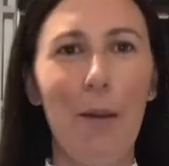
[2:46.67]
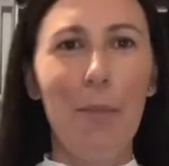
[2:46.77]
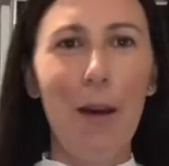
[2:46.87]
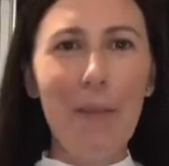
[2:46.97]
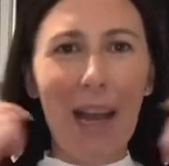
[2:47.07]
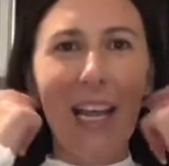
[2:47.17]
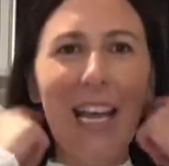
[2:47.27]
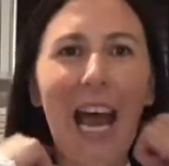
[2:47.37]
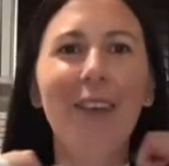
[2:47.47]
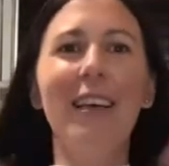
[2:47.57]
bum hanging
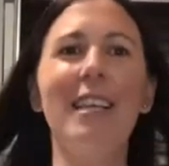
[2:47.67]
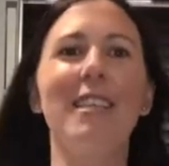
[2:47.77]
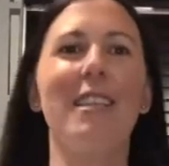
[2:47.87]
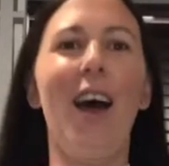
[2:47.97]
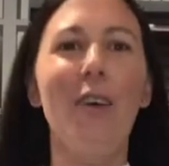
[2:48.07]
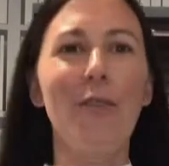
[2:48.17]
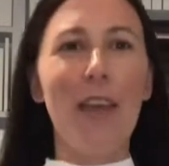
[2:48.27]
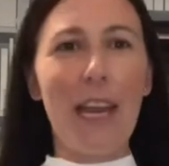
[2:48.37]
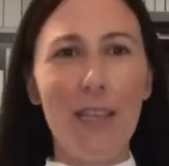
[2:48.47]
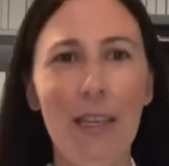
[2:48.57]
out and stuff,
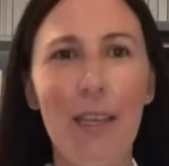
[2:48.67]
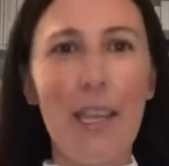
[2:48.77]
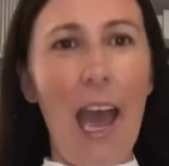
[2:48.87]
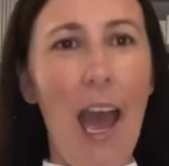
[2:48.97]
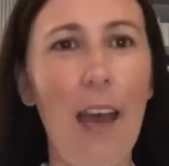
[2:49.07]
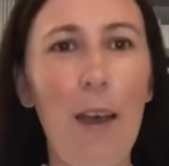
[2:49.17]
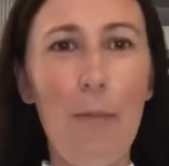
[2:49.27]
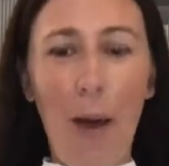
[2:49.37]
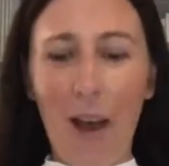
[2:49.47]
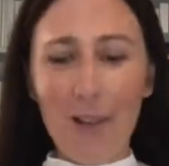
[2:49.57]
then yeah.
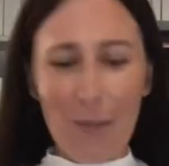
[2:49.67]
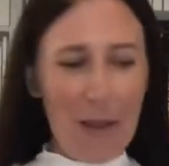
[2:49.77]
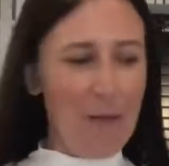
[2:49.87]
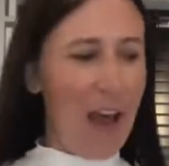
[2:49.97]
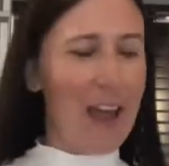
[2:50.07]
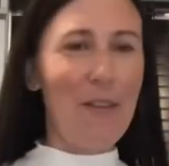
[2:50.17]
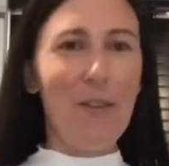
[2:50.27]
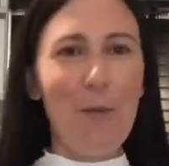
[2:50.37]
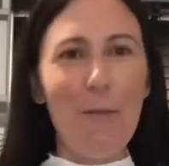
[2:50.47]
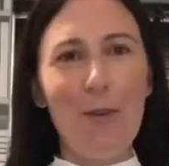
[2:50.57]
But to be fair, if
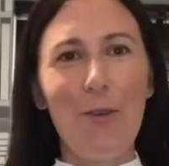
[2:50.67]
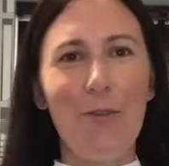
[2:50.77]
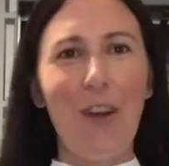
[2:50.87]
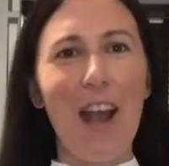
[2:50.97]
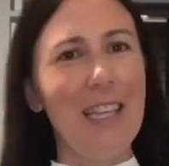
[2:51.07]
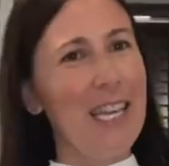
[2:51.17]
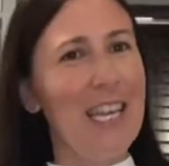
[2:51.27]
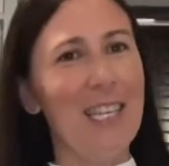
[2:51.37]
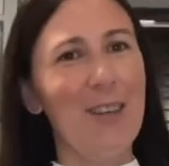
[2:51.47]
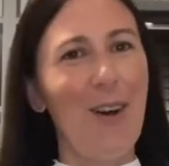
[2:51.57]
you went with your friend, it
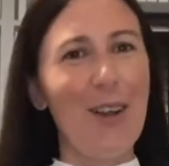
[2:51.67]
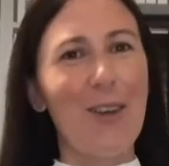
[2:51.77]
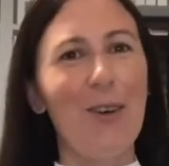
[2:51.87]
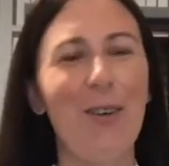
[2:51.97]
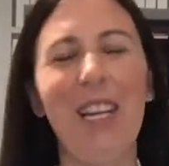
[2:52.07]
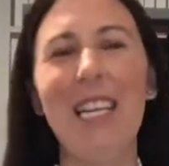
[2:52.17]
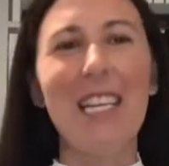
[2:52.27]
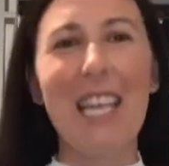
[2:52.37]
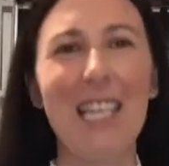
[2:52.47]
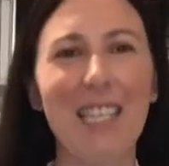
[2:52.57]
is quite cool. And
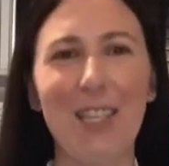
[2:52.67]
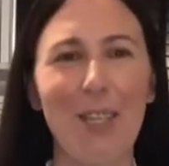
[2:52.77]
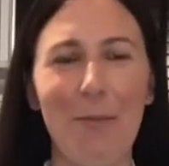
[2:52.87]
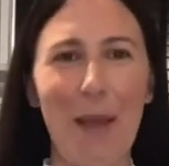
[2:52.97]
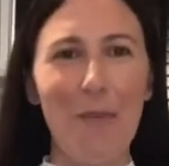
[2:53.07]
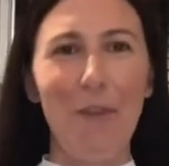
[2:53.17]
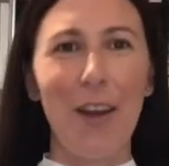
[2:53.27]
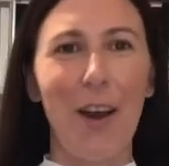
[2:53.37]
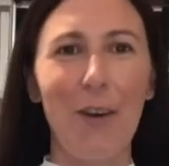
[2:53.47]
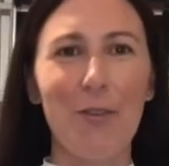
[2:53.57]
it's just a bit of
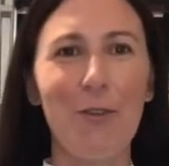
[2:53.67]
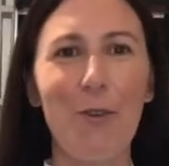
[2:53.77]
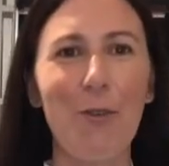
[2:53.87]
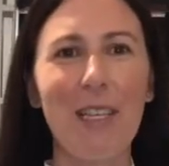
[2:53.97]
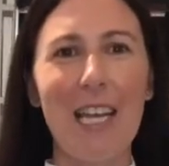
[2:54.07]
fun after all, isn't